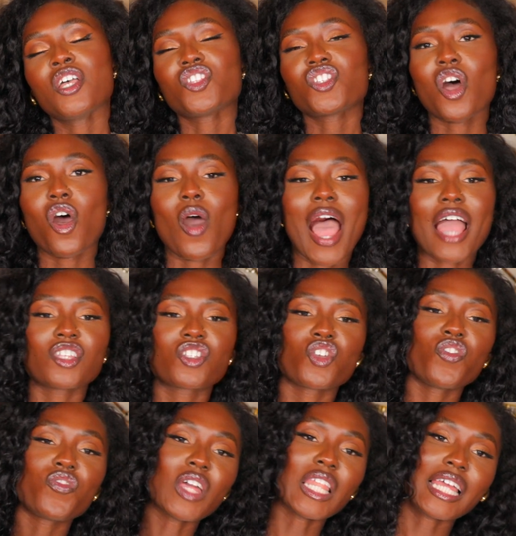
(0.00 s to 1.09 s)
So I
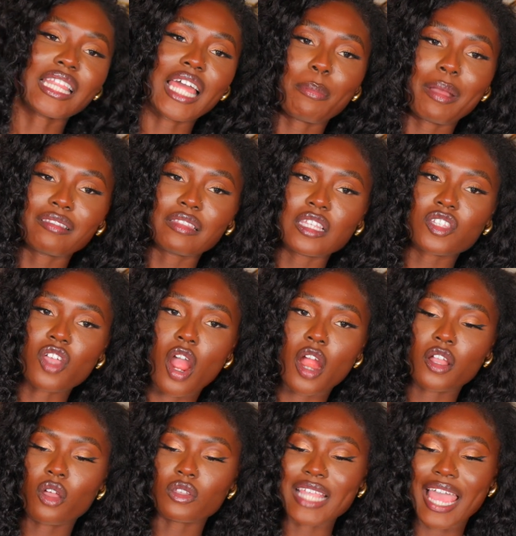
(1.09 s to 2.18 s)
do feel like that about these
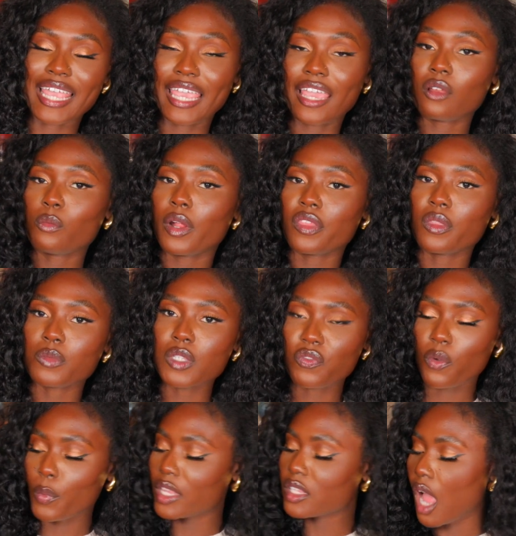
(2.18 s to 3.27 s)
cargos. I can wear them
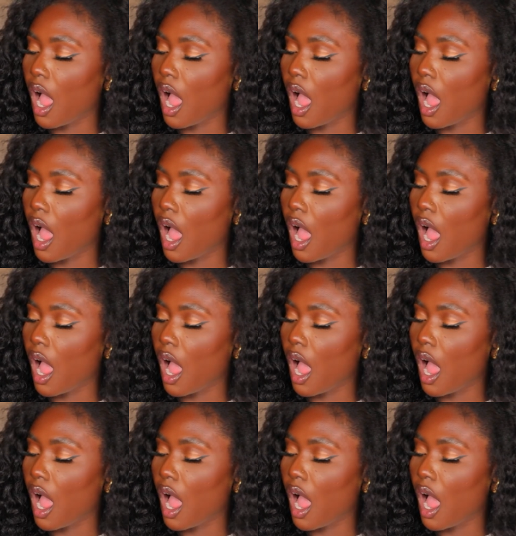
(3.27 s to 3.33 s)
different ways.